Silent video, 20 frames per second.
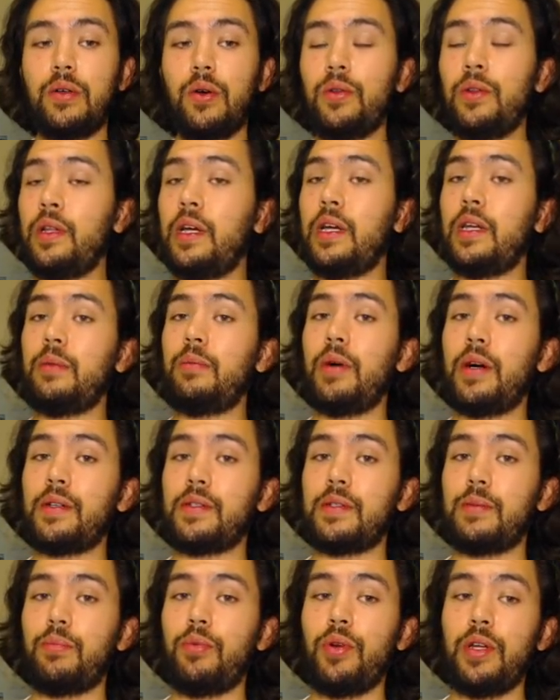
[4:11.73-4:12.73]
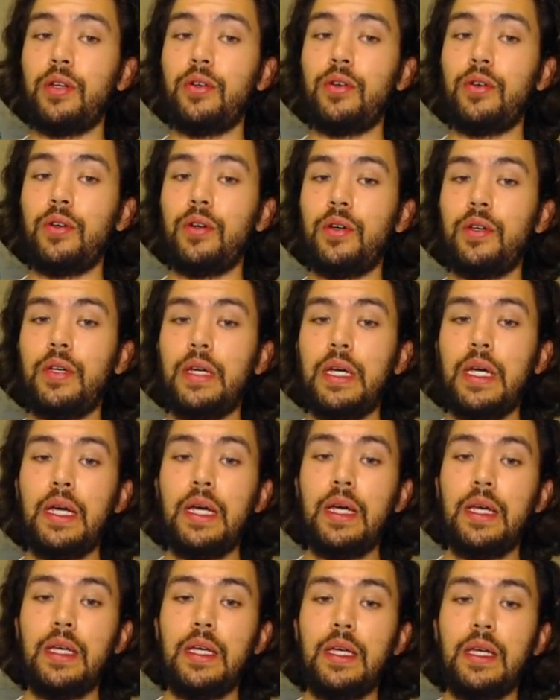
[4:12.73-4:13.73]
Golden Ladybug's a pretty good
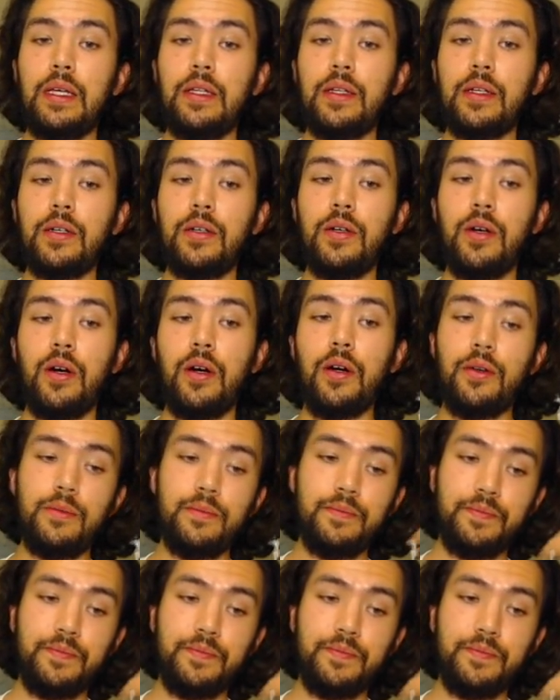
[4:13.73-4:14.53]
healing card,